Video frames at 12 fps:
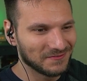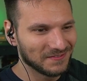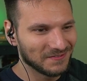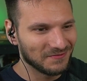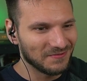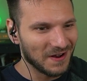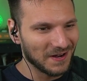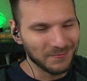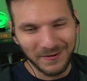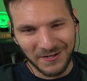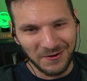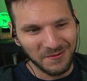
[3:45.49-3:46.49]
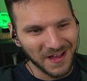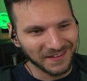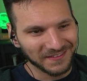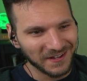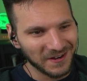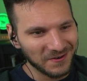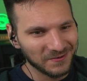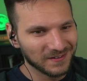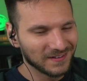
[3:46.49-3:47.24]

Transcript: Right Very. Now. We knew that though.